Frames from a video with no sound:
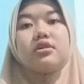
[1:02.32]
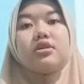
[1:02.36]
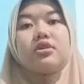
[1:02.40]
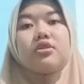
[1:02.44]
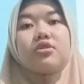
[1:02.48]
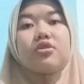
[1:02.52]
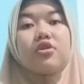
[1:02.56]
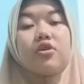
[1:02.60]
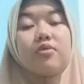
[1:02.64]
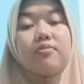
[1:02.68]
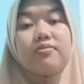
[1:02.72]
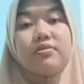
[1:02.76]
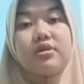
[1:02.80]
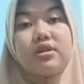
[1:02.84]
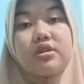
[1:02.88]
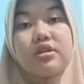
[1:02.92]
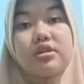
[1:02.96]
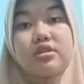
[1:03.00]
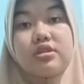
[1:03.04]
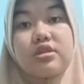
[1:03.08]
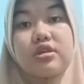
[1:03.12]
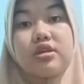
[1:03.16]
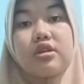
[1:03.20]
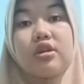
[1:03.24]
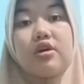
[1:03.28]

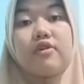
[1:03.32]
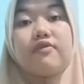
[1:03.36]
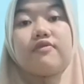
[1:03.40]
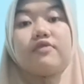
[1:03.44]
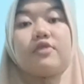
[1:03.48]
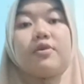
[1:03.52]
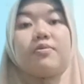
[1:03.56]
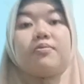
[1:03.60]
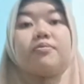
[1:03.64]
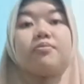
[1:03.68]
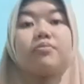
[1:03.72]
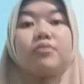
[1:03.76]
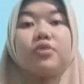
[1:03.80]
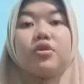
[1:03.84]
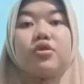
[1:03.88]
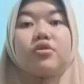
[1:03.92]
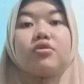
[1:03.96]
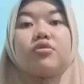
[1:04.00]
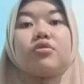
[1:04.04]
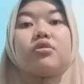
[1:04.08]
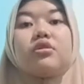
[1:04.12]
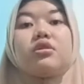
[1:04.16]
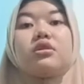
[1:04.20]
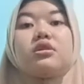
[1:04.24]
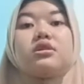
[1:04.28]
combination of the
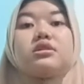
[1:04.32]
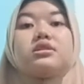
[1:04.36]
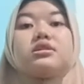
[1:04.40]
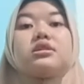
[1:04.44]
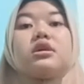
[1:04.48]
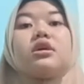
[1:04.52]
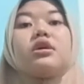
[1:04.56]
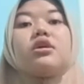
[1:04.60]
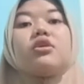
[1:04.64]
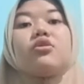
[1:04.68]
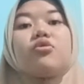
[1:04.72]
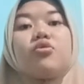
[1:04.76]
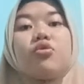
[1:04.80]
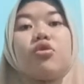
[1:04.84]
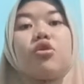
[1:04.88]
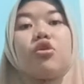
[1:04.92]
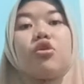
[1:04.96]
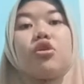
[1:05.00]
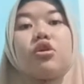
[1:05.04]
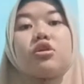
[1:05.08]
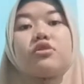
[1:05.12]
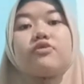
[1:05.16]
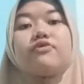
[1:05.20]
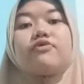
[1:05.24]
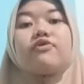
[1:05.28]
minerals
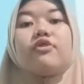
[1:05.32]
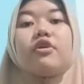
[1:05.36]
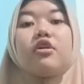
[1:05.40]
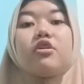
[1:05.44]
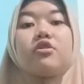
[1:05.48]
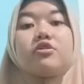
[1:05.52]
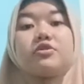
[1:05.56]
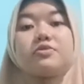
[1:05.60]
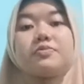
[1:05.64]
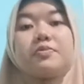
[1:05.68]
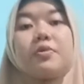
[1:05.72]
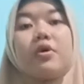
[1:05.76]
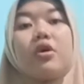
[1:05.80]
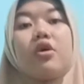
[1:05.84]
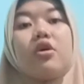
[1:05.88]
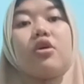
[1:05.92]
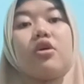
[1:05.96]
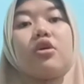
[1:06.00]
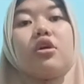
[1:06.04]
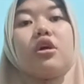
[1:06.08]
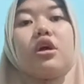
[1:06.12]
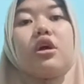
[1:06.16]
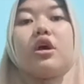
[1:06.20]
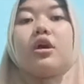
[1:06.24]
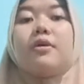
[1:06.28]
quartz,
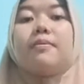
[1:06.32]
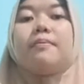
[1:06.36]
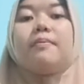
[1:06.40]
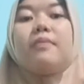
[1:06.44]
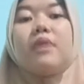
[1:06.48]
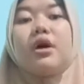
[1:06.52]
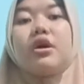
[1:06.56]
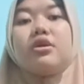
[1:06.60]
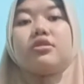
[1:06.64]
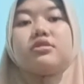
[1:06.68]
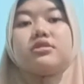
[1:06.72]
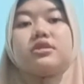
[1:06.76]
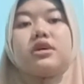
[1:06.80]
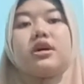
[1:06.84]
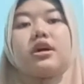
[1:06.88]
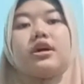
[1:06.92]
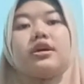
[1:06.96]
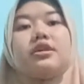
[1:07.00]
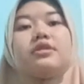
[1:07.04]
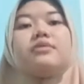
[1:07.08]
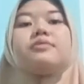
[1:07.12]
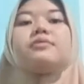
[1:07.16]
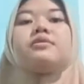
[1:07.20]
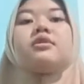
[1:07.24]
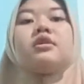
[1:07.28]
feldspar, and
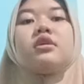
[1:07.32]
biotite.